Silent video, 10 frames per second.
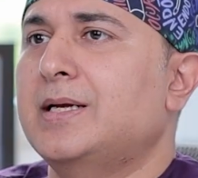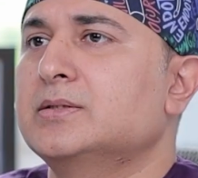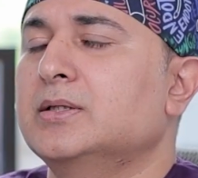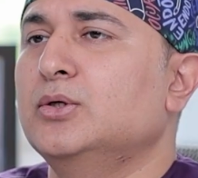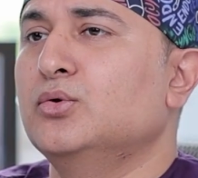
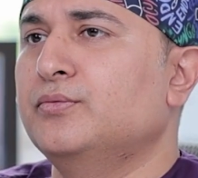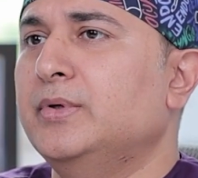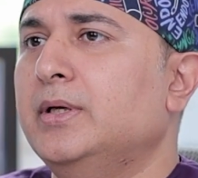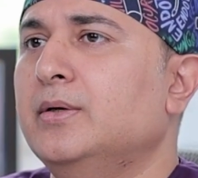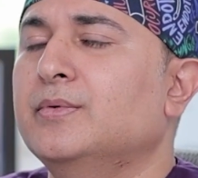natural to
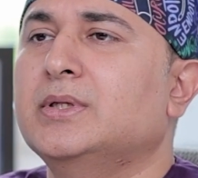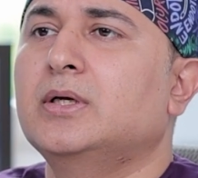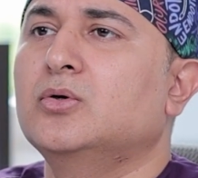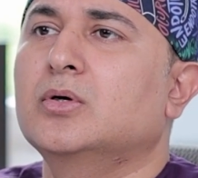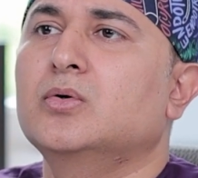feel whether
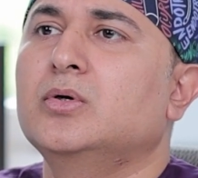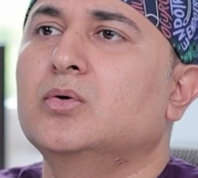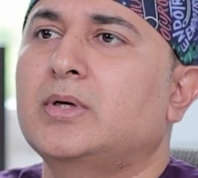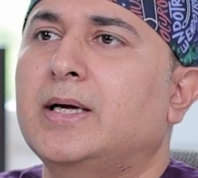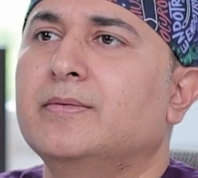you are going
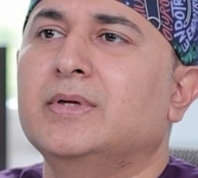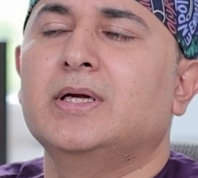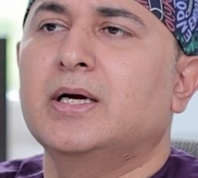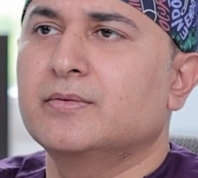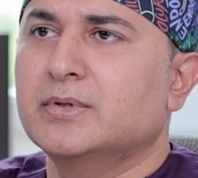to have
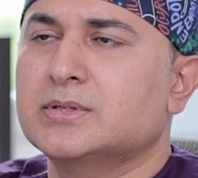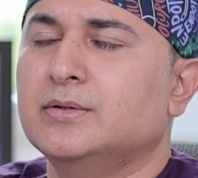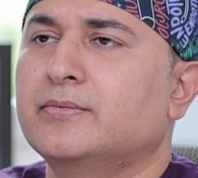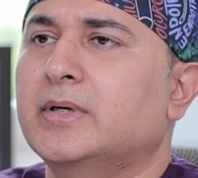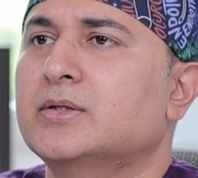any adverse
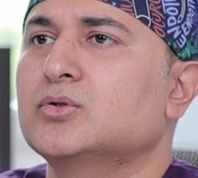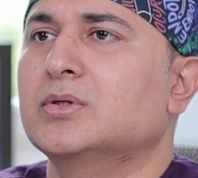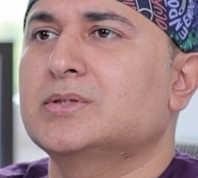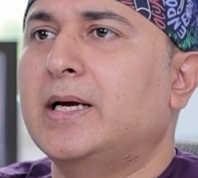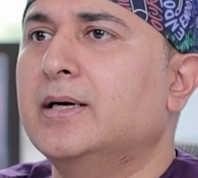effects
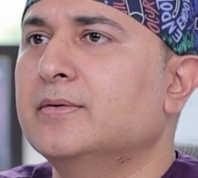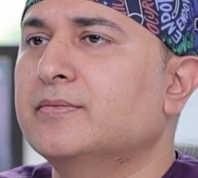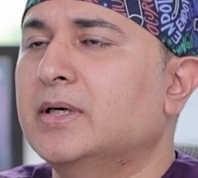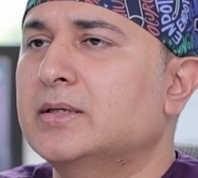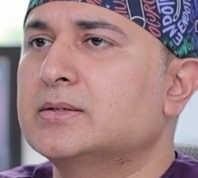or side
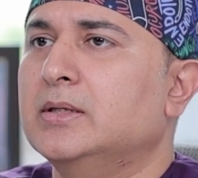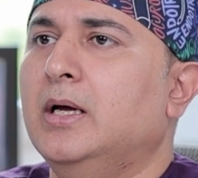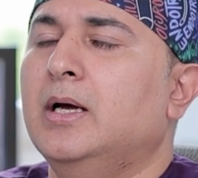effects